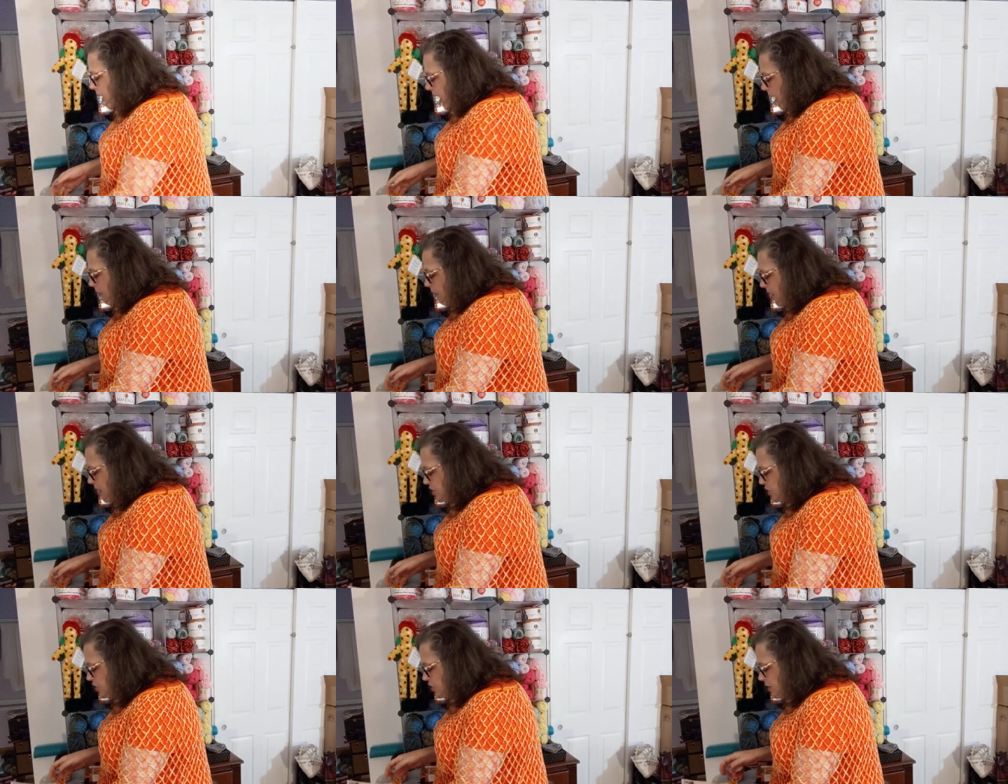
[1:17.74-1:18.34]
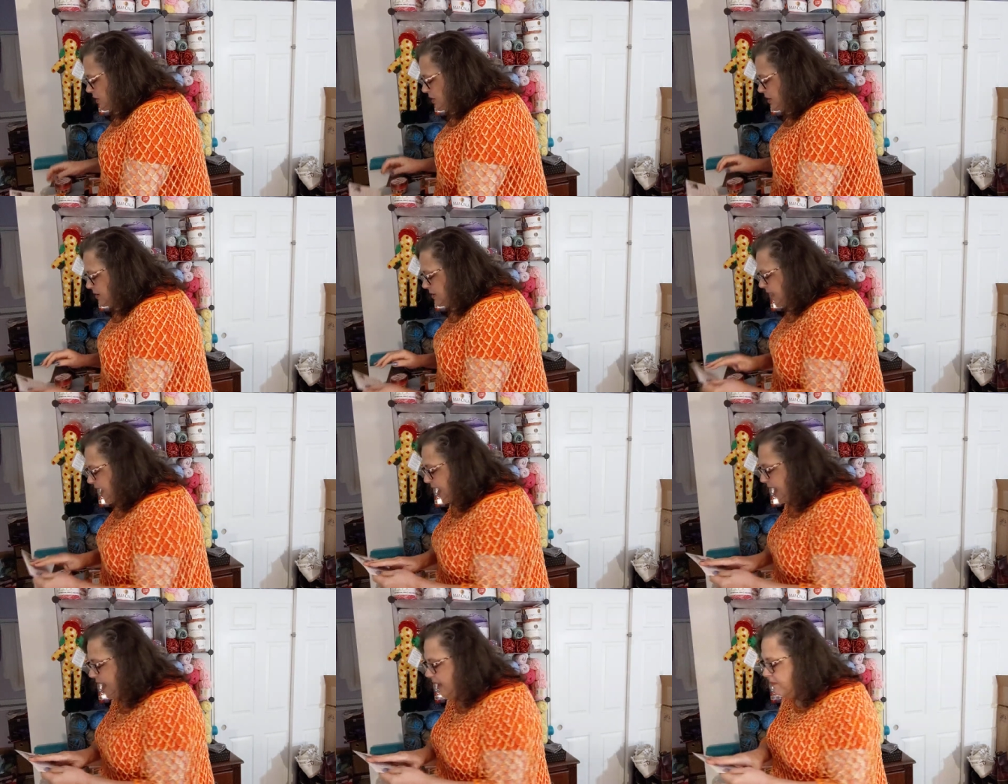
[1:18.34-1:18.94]
I want to show you
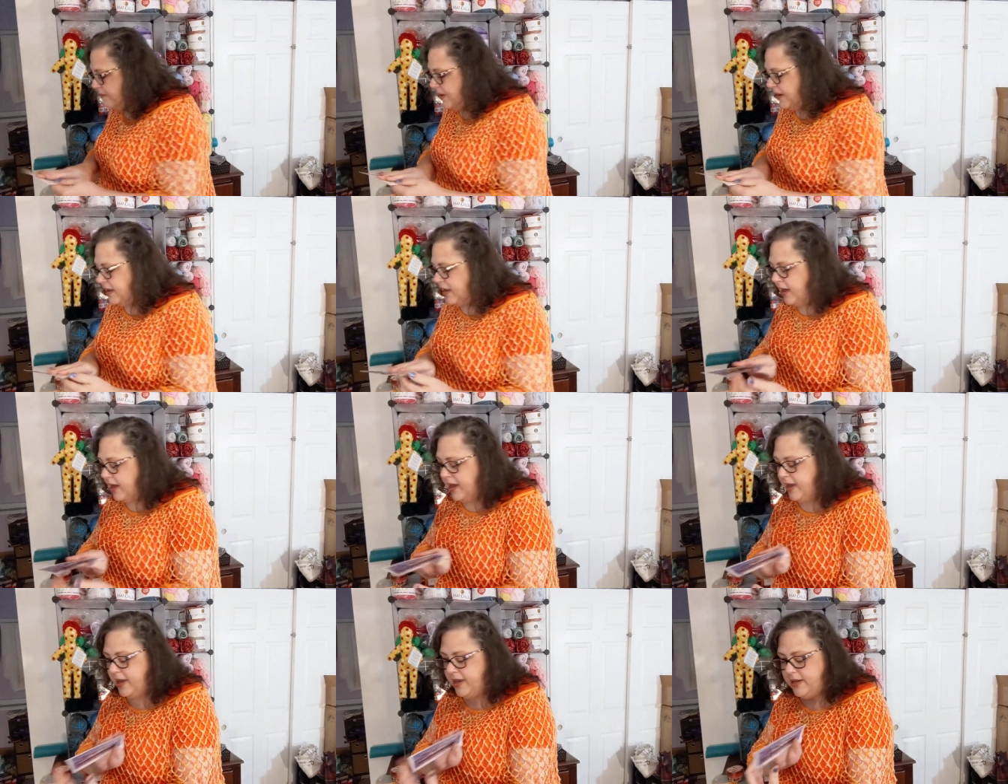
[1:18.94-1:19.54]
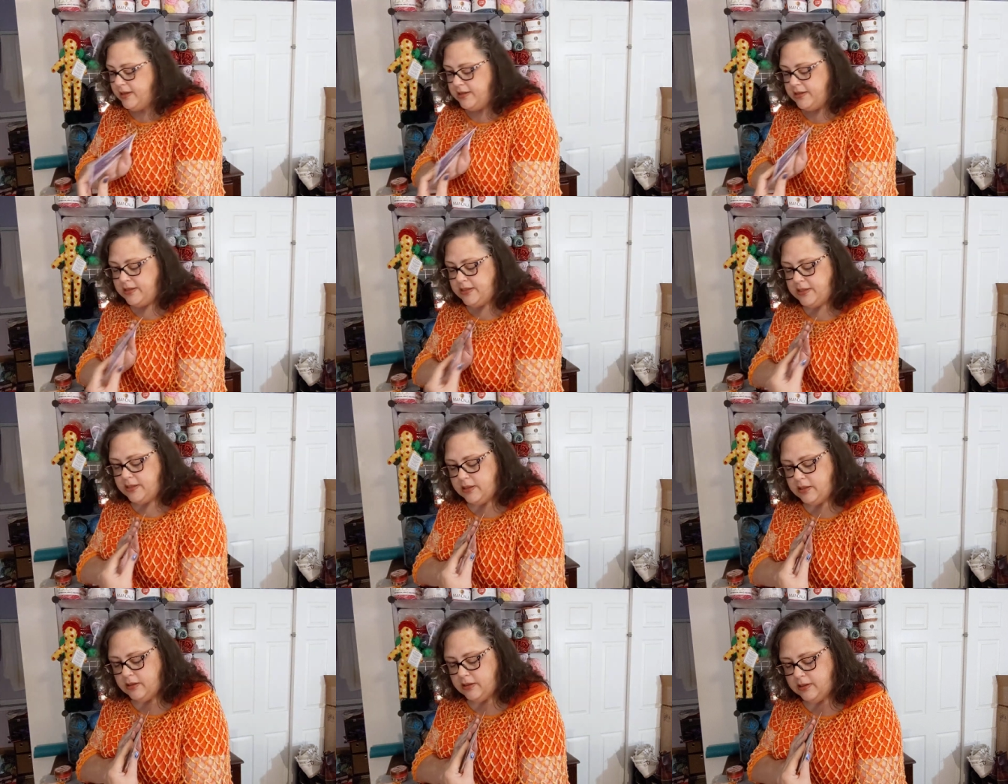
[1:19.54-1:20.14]
that
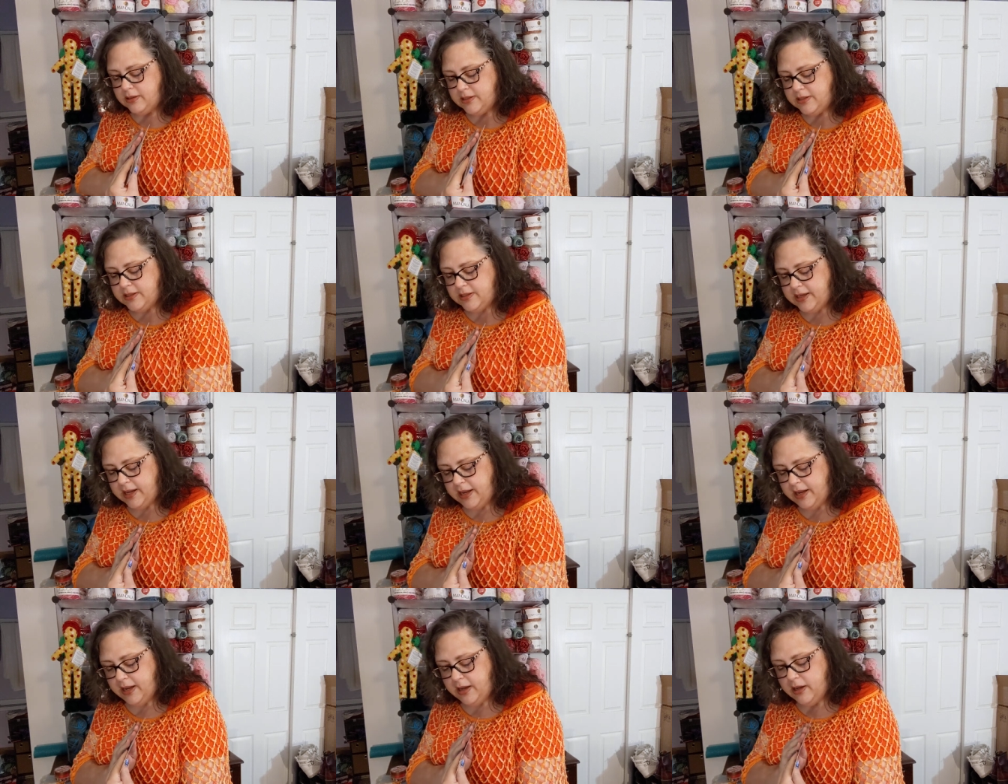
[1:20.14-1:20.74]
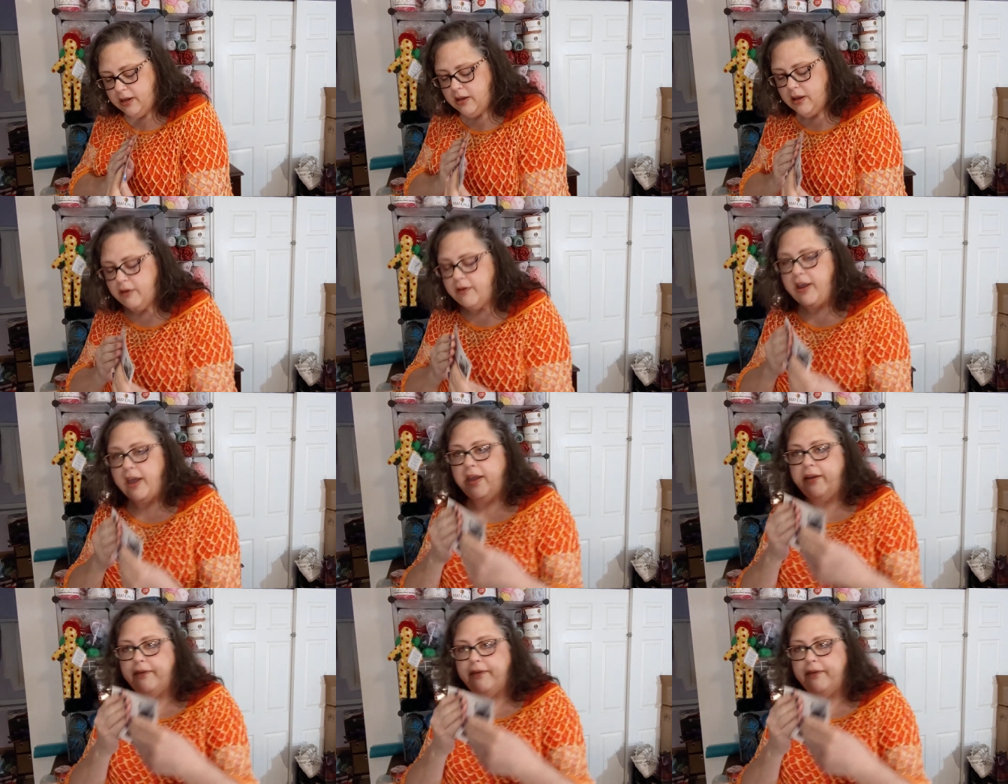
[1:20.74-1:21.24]
because, let's see. Okay.